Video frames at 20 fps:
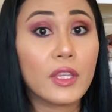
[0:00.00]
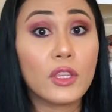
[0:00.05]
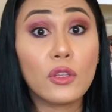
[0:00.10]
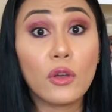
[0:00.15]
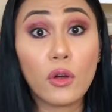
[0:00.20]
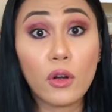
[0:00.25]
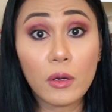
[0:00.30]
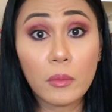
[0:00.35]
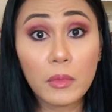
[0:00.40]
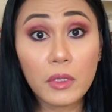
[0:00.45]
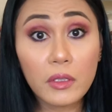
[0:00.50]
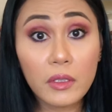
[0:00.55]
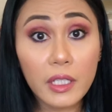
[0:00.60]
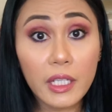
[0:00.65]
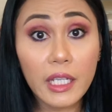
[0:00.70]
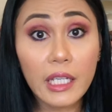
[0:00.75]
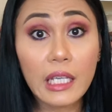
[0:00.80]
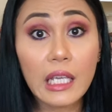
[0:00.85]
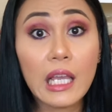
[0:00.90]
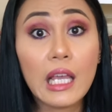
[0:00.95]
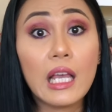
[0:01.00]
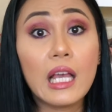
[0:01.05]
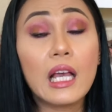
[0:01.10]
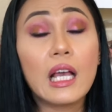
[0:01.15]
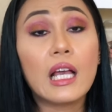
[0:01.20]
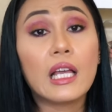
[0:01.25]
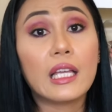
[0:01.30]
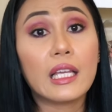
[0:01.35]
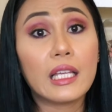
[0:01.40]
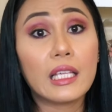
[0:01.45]
Normally,
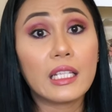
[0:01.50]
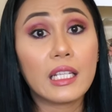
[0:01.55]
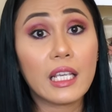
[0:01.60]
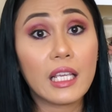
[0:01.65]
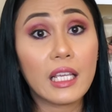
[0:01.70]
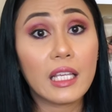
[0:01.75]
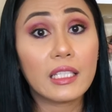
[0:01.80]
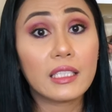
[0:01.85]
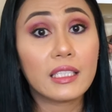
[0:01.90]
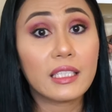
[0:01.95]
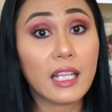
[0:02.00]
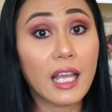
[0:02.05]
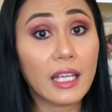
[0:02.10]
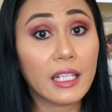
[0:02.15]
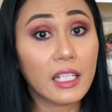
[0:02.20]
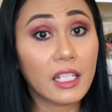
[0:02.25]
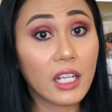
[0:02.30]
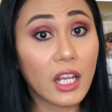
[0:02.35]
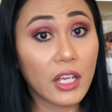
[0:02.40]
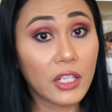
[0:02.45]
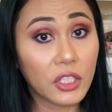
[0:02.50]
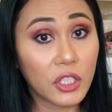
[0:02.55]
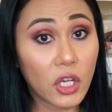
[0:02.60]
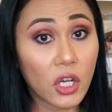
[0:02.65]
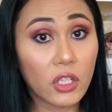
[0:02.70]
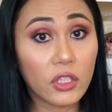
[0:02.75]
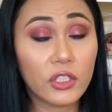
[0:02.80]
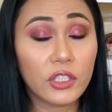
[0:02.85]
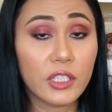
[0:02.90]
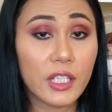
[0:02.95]
it is
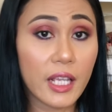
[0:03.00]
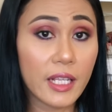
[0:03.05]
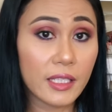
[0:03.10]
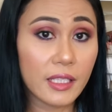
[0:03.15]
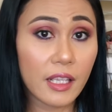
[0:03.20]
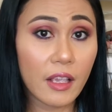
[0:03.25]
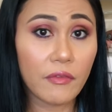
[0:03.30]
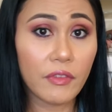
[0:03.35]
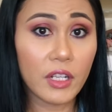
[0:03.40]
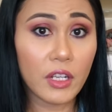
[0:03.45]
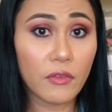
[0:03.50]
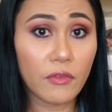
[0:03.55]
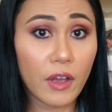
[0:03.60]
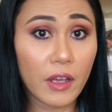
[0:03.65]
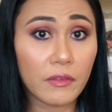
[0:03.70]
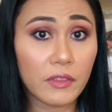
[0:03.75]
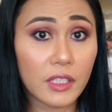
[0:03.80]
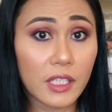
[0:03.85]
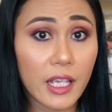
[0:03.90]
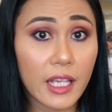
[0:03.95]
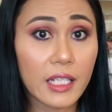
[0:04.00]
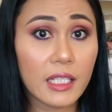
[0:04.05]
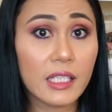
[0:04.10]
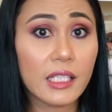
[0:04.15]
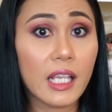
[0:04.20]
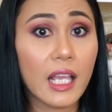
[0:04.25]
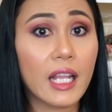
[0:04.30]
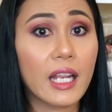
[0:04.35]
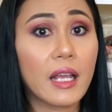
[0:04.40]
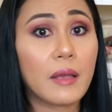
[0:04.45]
$99.75
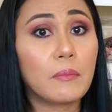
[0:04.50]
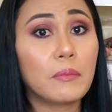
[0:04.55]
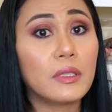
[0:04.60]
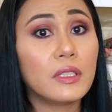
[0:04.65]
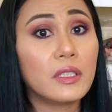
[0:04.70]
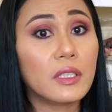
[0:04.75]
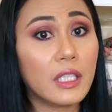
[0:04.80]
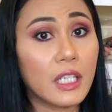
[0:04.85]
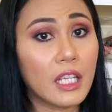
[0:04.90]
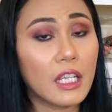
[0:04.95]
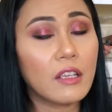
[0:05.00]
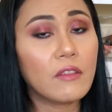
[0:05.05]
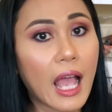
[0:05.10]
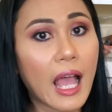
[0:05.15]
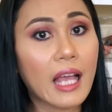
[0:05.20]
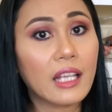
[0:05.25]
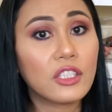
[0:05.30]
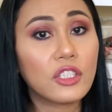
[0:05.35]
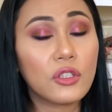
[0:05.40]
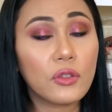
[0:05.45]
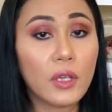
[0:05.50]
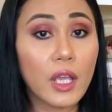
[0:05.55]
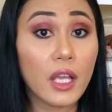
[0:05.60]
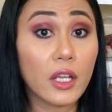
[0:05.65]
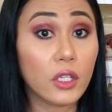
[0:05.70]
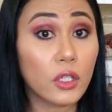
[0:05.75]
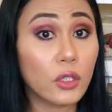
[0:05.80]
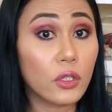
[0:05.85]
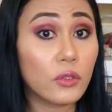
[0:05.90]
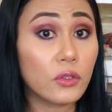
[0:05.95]
and I believe as you get
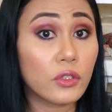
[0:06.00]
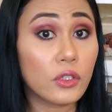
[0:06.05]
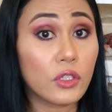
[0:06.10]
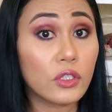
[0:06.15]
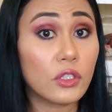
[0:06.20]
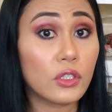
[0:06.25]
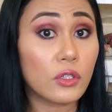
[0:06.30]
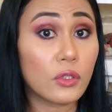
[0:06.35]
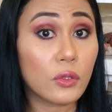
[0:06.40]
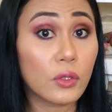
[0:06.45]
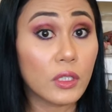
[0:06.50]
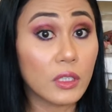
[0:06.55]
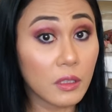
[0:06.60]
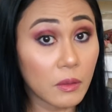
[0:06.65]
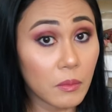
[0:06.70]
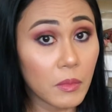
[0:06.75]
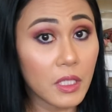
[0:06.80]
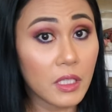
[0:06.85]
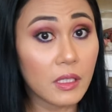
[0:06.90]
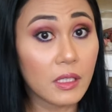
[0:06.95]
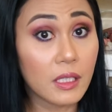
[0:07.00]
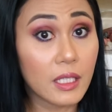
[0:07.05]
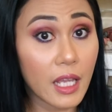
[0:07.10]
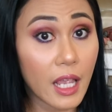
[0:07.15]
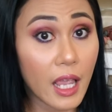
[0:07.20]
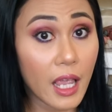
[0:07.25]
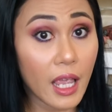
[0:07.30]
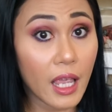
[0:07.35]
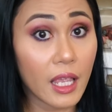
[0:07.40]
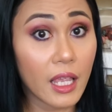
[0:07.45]
closer to Christmas
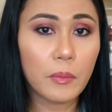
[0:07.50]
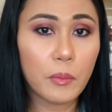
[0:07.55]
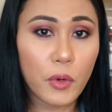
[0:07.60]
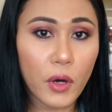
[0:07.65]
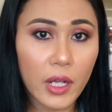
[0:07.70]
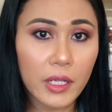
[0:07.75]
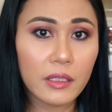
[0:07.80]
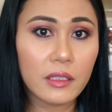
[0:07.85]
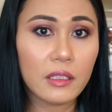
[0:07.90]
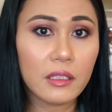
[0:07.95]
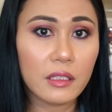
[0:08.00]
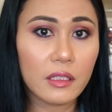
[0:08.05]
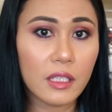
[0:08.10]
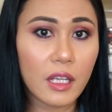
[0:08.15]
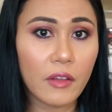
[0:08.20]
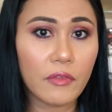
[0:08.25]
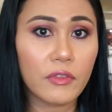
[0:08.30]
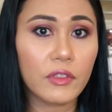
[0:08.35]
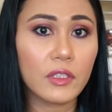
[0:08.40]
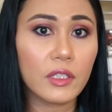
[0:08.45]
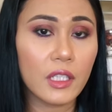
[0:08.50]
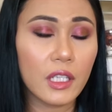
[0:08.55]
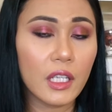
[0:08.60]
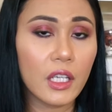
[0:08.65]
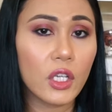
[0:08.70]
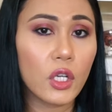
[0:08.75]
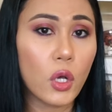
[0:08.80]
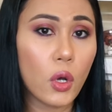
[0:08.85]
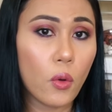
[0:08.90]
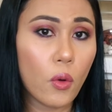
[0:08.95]
day prices definitely
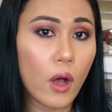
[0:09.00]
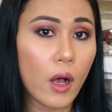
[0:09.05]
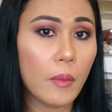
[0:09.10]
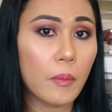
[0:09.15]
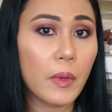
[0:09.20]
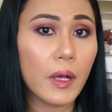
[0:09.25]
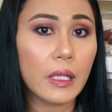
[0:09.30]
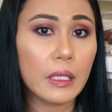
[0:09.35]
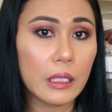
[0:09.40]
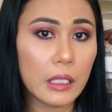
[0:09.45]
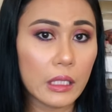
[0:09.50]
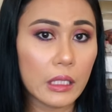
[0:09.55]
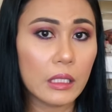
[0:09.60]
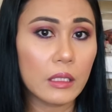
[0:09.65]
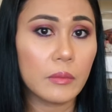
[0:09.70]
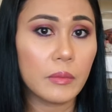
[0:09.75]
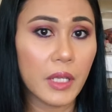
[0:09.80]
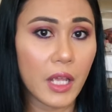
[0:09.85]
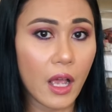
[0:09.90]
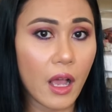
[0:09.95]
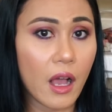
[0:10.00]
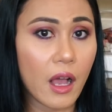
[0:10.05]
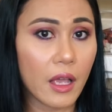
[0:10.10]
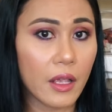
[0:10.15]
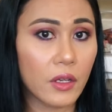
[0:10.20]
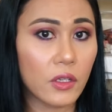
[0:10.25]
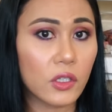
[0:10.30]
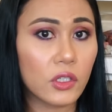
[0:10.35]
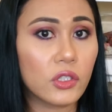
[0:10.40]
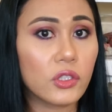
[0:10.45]
go up a little bit
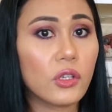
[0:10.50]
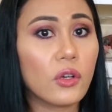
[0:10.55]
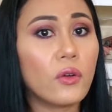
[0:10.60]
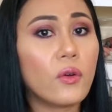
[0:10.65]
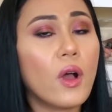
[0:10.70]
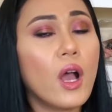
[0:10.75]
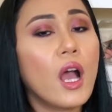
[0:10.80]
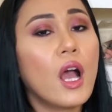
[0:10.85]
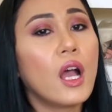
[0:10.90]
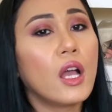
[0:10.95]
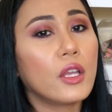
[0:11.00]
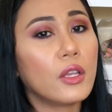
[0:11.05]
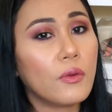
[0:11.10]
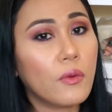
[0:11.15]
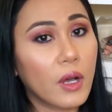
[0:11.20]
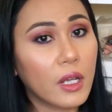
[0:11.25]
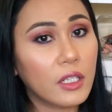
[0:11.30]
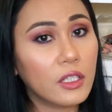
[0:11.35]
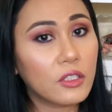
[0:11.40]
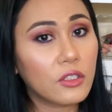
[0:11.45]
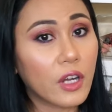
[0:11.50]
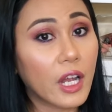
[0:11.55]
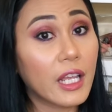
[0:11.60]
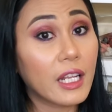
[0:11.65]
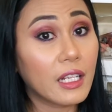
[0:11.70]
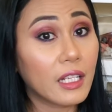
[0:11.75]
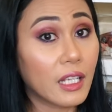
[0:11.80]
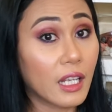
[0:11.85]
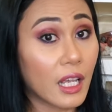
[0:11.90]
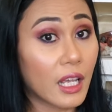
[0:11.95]
higher so you want to try
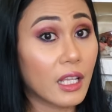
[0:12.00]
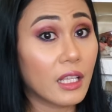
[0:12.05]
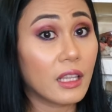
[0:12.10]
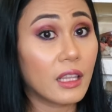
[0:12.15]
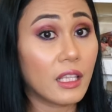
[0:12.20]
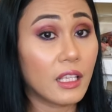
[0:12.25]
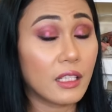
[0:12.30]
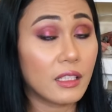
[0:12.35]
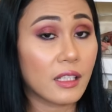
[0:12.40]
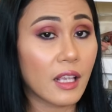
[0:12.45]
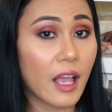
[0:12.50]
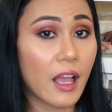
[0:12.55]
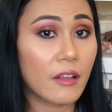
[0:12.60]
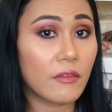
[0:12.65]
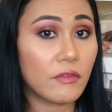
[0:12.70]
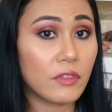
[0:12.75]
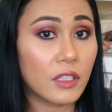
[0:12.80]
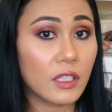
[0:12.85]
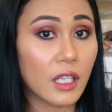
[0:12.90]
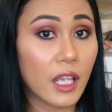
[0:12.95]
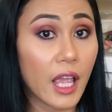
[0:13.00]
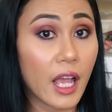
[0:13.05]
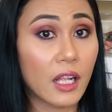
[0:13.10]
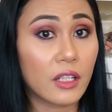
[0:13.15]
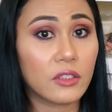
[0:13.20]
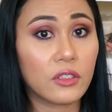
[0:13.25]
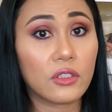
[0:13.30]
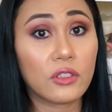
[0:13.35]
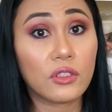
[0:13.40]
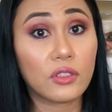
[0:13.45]
to get these advent
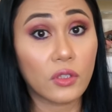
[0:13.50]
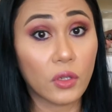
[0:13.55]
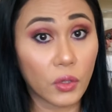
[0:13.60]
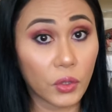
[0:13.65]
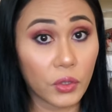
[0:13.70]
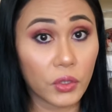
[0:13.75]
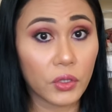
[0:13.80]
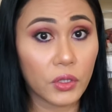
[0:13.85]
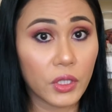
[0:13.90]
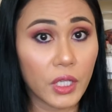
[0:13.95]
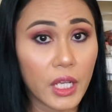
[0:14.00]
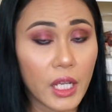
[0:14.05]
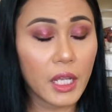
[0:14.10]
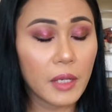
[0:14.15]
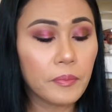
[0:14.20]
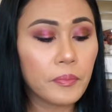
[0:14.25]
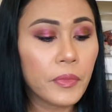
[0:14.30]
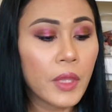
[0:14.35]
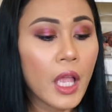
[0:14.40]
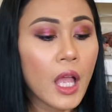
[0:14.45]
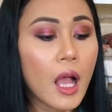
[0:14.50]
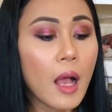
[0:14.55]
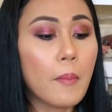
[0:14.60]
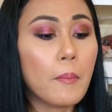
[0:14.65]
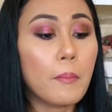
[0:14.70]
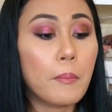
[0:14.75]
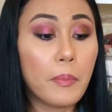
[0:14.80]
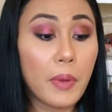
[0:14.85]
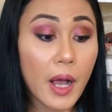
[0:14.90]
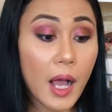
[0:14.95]
calendars early
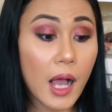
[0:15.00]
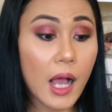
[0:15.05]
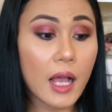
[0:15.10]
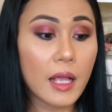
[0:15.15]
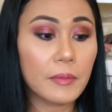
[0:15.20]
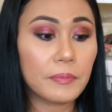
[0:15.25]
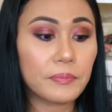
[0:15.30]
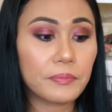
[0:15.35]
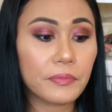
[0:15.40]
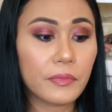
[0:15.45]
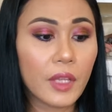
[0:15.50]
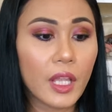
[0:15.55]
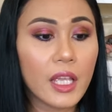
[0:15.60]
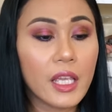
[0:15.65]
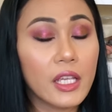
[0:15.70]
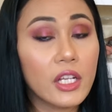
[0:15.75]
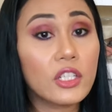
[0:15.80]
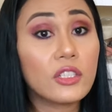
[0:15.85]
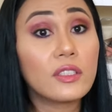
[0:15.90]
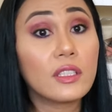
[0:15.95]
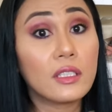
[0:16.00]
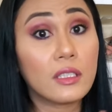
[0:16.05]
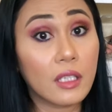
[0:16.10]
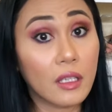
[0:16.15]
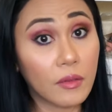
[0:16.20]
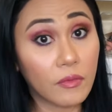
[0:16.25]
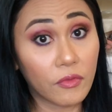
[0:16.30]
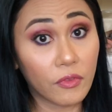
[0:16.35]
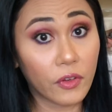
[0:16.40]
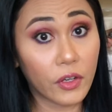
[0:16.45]
but here's a
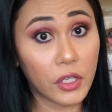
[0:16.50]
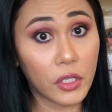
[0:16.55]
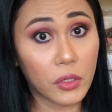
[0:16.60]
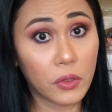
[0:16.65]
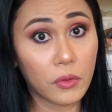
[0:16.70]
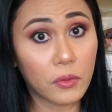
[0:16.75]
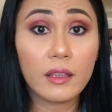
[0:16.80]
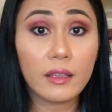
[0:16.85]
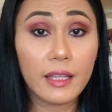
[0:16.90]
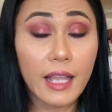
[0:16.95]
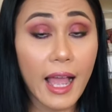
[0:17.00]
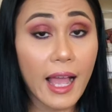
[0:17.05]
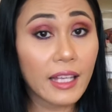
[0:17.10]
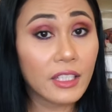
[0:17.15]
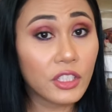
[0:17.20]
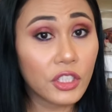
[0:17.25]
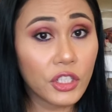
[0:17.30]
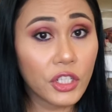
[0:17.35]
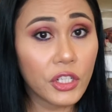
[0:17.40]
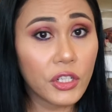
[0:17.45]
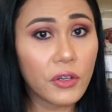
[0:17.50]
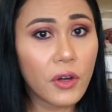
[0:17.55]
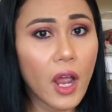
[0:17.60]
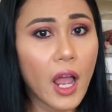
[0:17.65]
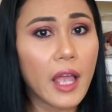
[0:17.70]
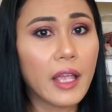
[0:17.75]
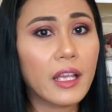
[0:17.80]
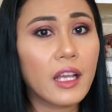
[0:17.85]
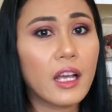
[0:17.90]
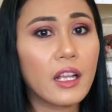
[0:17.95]
tip for you last year
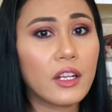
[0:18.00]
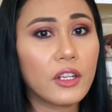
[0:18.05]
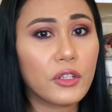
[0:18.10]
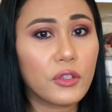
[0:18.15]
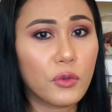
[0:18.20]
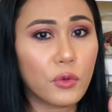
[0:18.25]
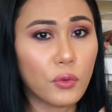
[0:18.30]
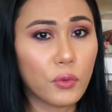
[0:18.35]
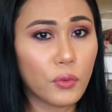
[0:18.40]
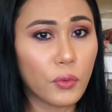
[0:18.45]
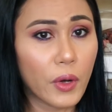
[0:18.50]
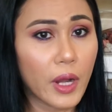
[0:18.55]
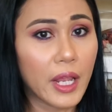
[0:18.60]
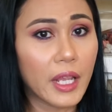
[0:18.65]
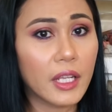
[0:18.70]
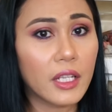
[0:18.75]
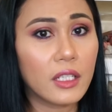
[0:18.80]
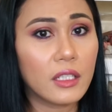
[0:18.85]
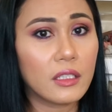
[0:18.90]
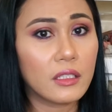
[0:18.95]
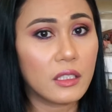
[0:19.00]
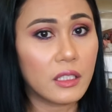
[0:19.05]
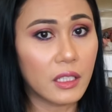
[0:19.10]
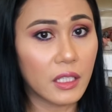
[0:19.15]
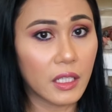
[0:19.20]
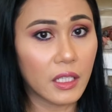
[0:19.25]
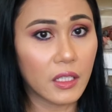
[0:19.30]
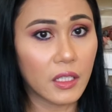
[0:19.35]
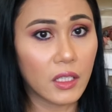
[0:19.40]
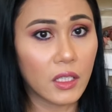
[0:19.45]
I got a great
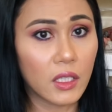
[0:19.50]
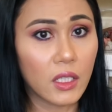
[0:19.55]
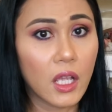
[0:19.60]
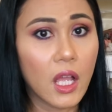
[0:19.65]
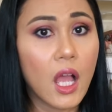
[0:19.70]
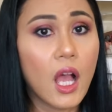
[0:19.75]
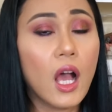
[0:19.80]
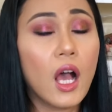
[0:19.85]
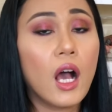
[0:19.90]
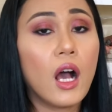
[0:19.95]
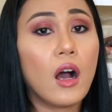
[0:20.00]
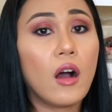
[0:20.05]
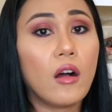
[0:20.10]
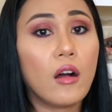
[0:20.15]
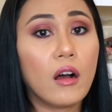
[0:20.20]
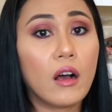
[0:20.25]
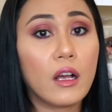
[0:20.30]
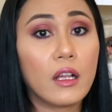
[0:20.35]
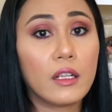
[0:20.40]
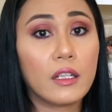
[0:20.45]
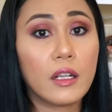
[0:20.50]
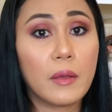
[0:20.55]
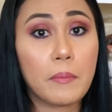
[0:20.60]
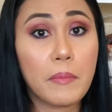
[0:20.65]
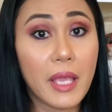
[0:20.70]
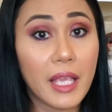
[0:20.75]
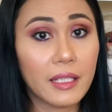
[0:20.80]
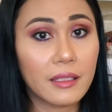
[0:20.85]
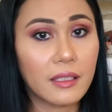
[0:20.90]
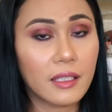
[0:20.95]
deal on
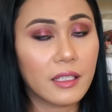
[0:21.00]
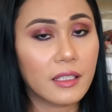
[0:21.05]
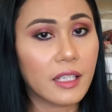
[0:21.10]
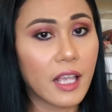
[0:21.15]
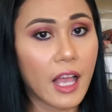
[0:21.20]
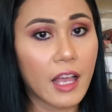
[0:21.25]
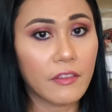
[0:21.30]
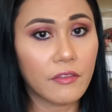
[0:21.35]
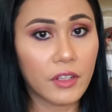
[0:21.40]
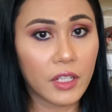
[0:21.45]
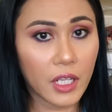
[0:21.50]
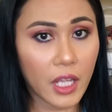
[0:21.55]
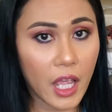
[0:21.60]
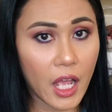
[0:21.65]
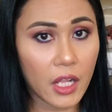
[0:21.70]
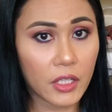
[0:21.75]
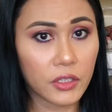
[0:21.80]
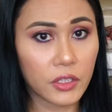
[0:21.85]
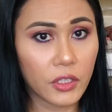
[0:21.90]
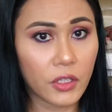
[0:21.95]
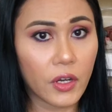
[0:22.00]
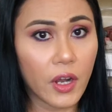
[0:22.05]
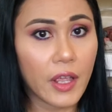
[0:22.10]
Macy's Advent Calendar.